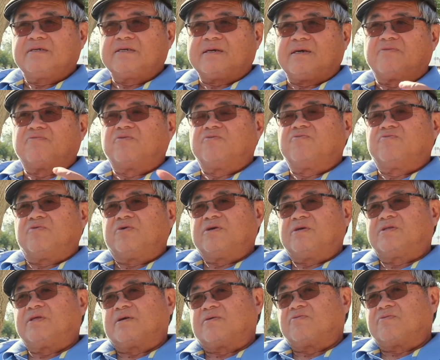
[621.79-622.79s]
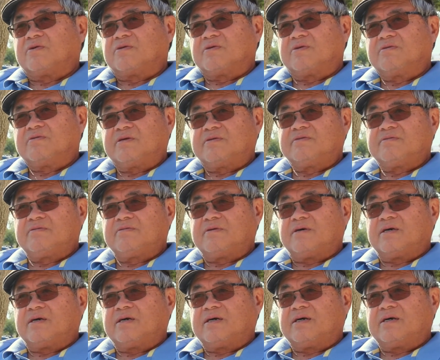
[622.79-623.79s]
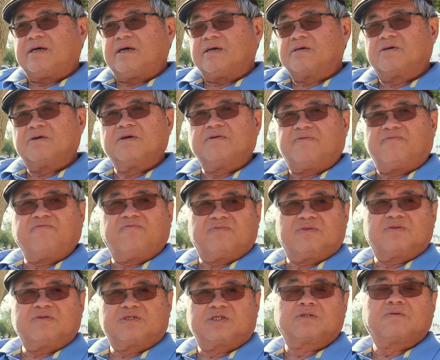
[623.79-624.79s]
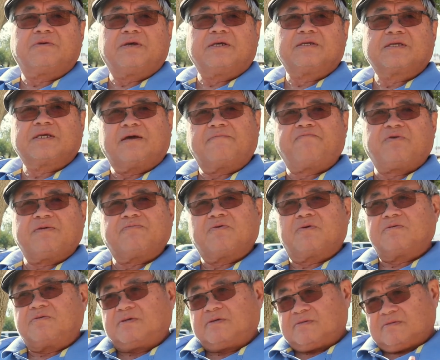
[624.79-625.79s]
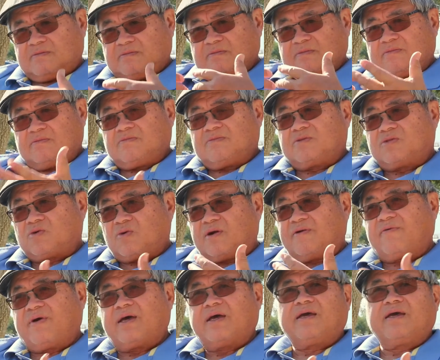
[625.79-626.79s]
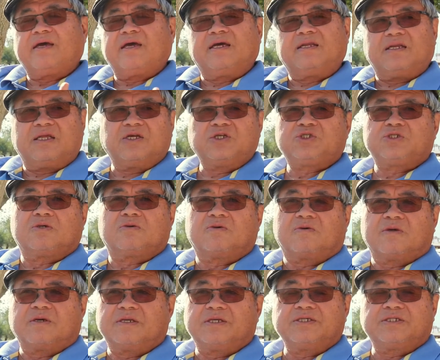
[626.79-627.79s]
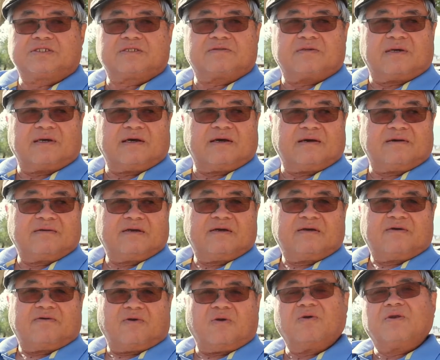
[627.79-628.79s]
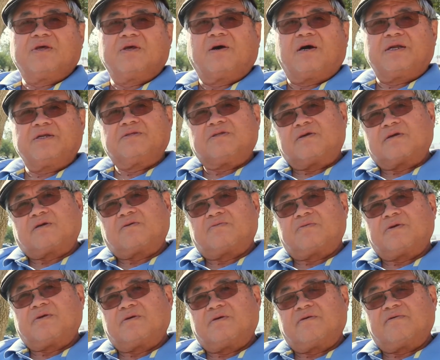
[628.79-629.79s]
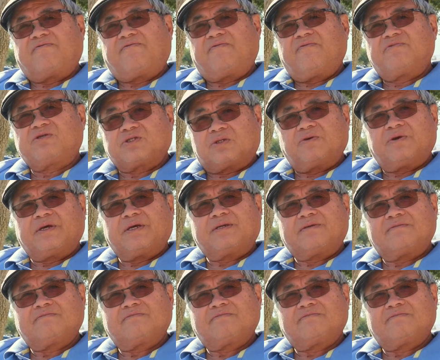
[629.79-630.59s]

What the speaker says: And we think we're a good screen to get people sort of an initial or at least early on in their career screen.